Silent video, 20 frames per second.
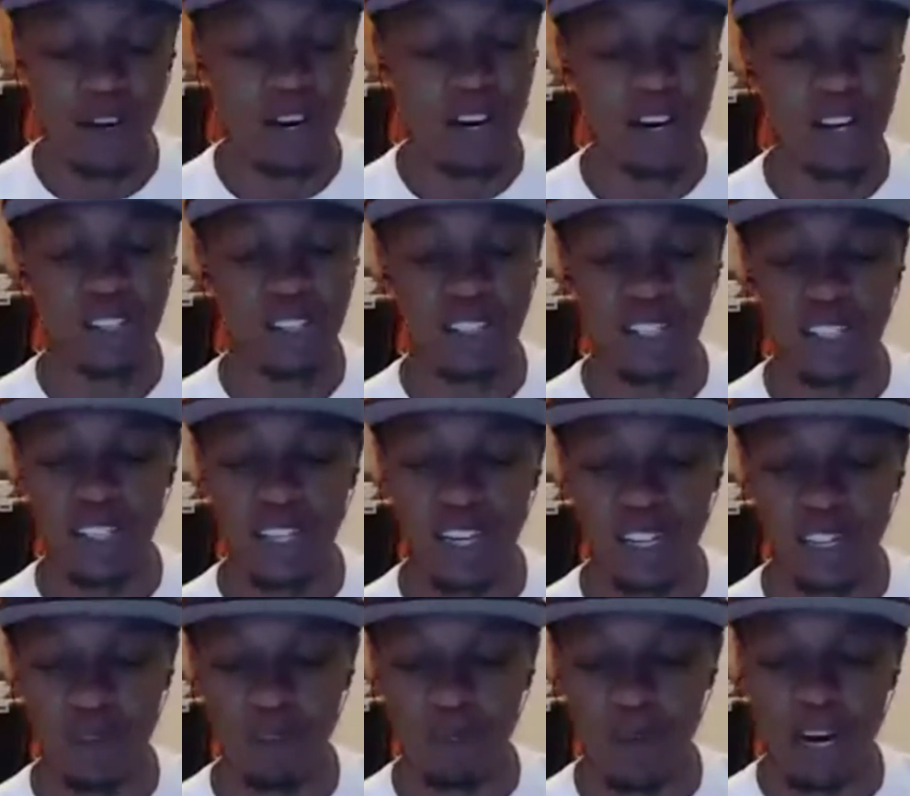got Hussey
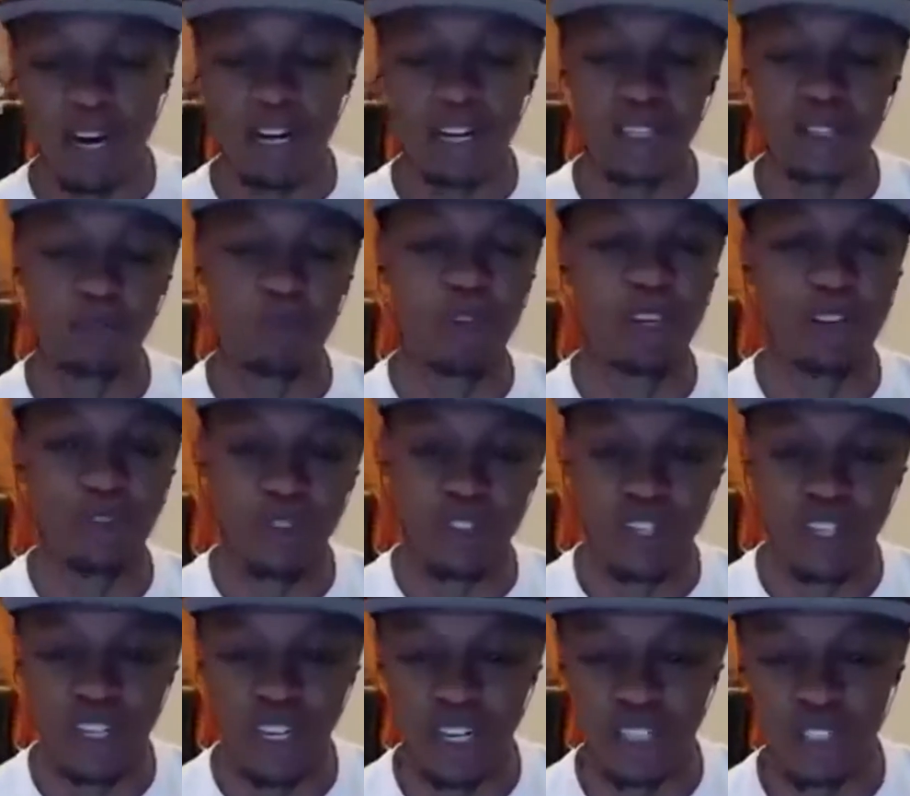leading the pack of the
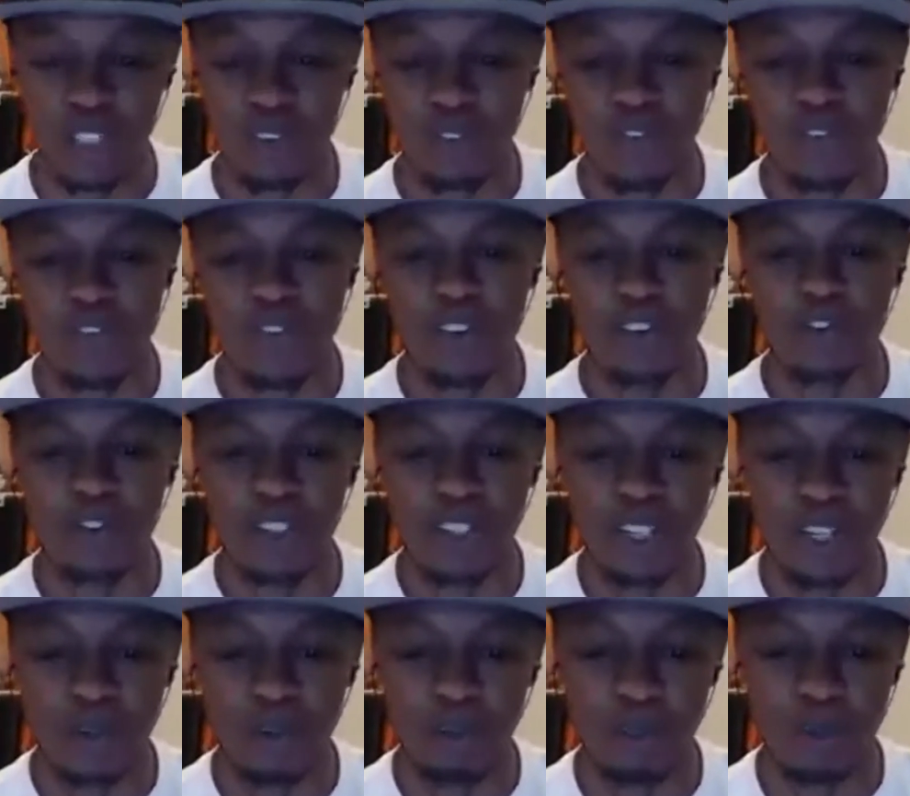PFC Nation,
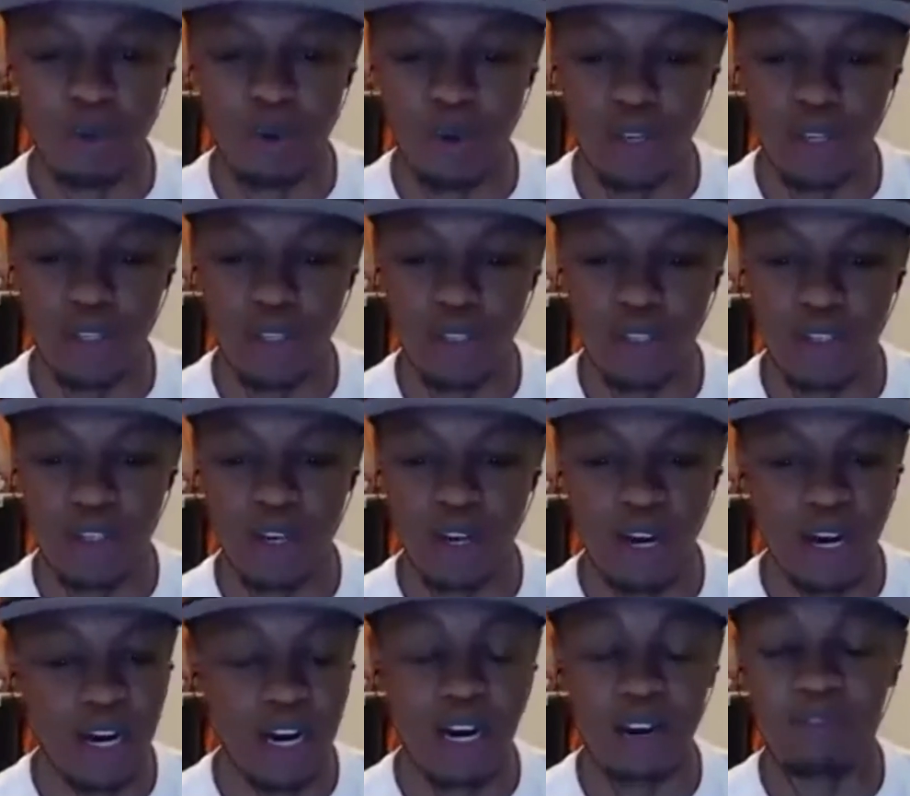15 points,
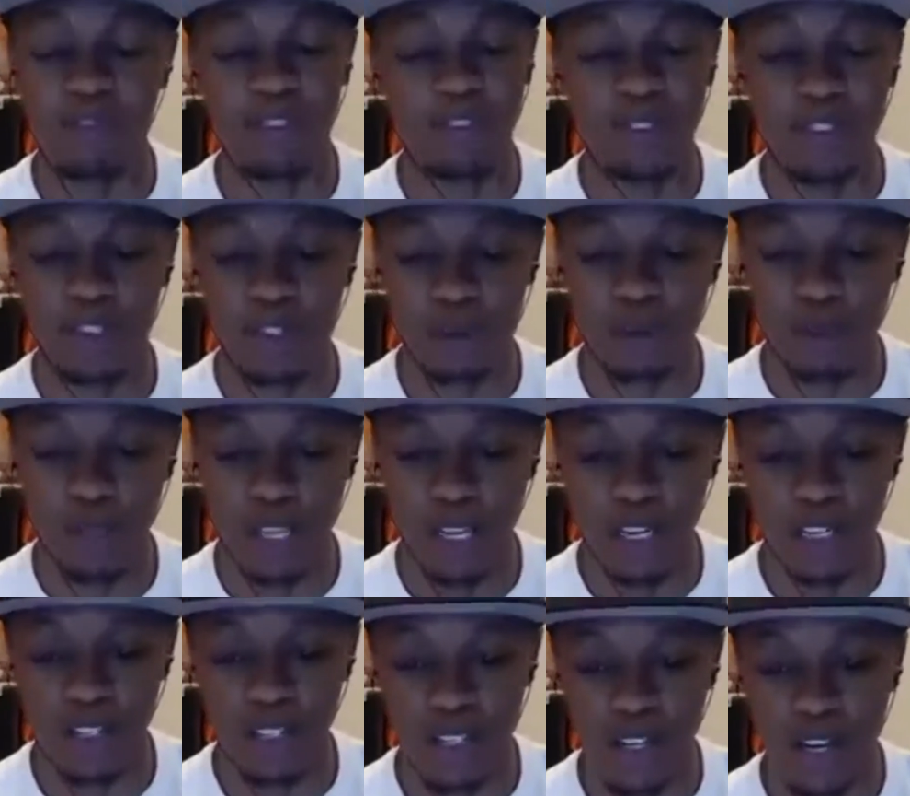15th
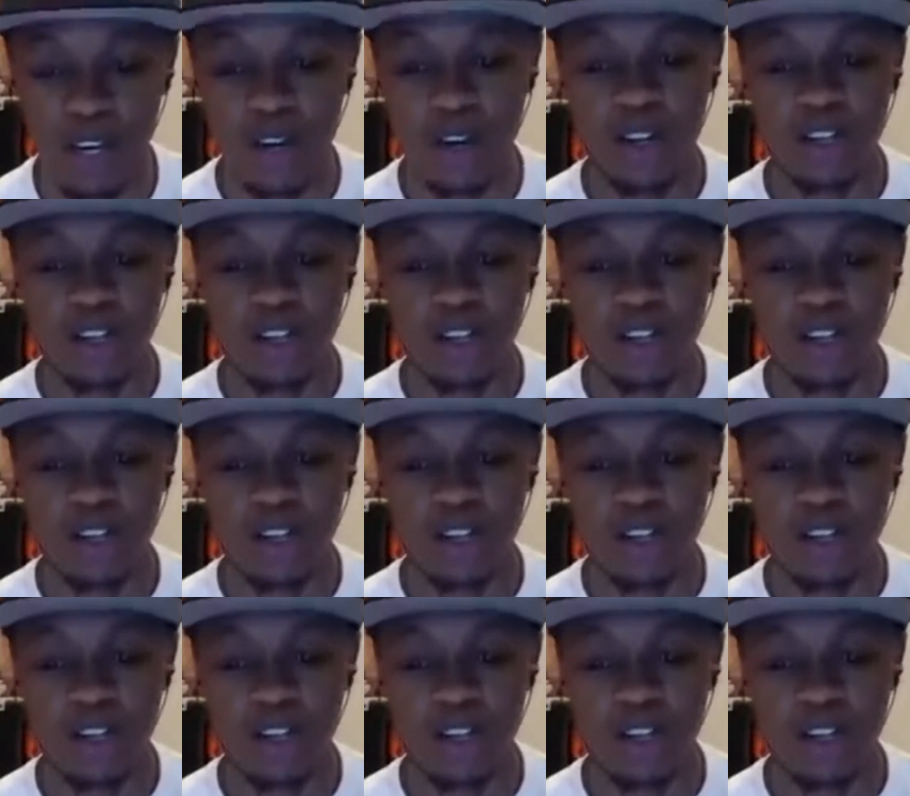place,